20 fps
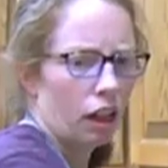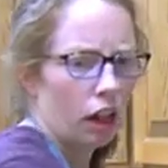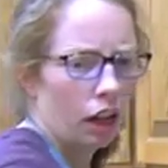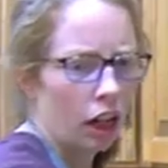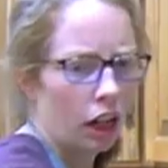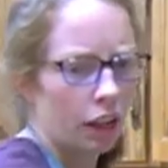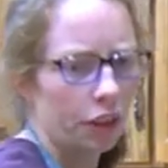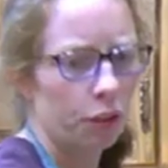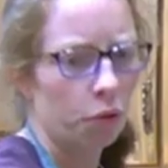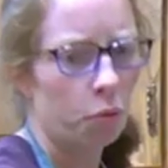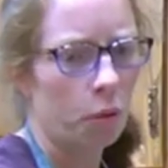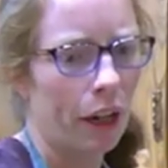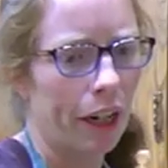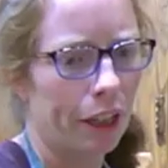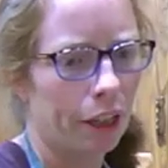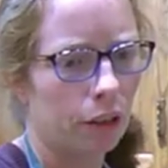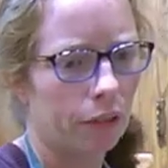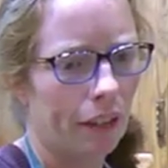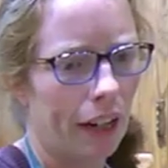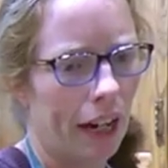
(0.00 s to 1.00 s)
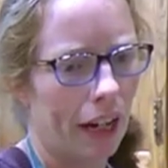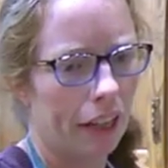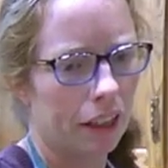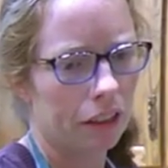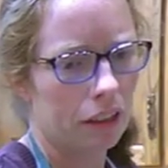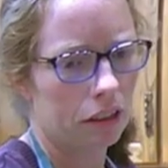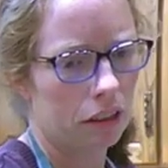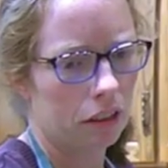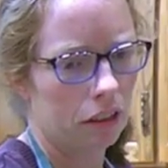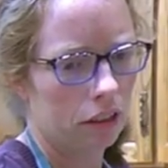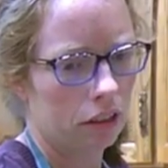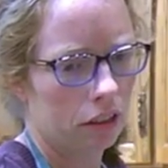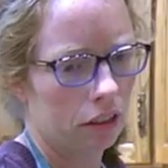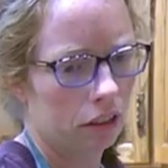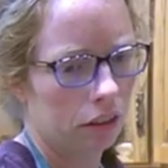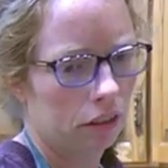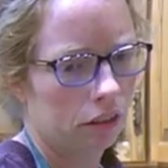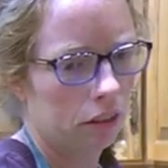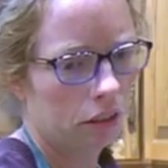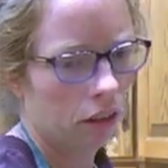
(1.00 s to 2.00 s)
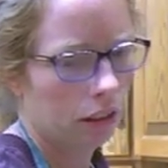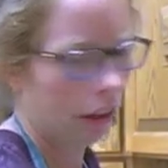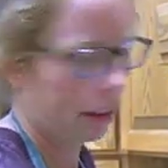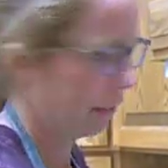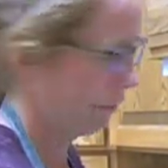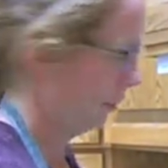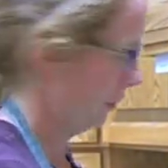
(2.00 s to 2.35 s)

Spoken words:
on the wire racks. Okay, so